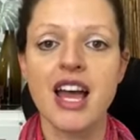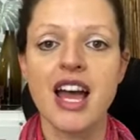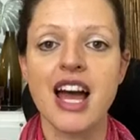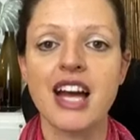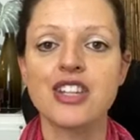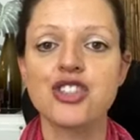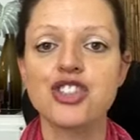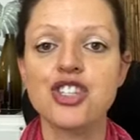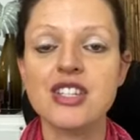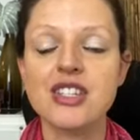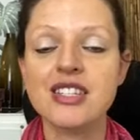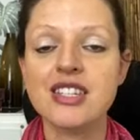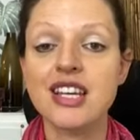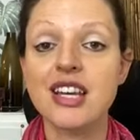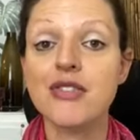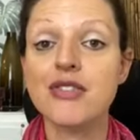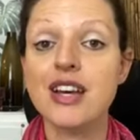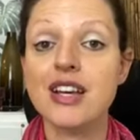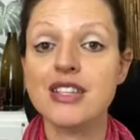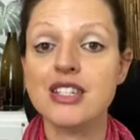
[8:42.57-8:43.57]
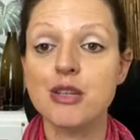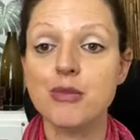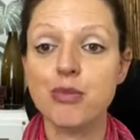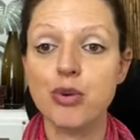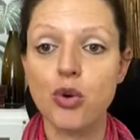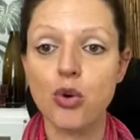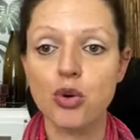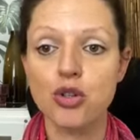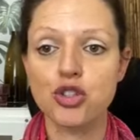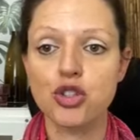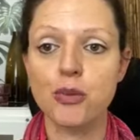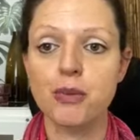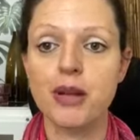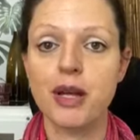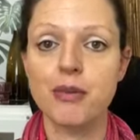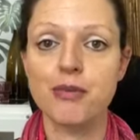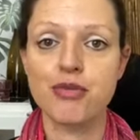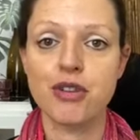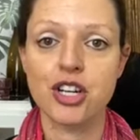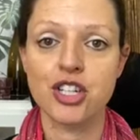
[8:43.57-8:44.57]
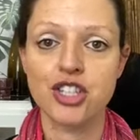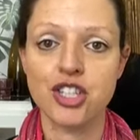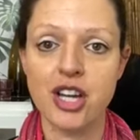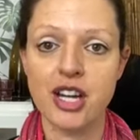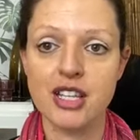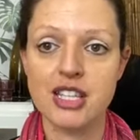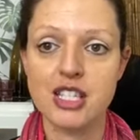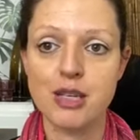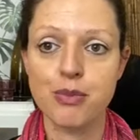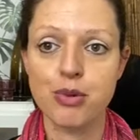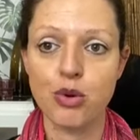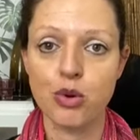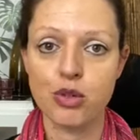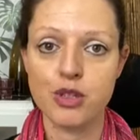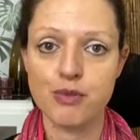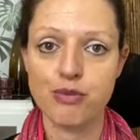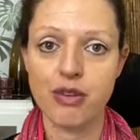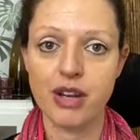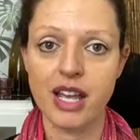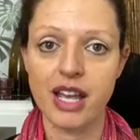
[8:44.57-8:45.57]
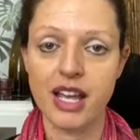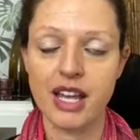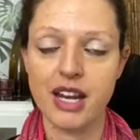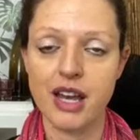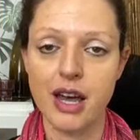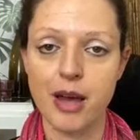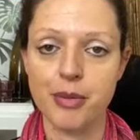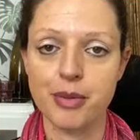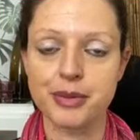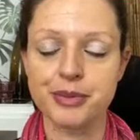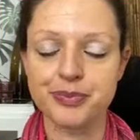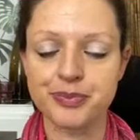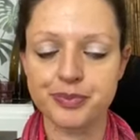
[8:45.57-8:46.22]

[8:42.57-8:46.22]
and just see if that supports your blood pressure and supports bringing it up.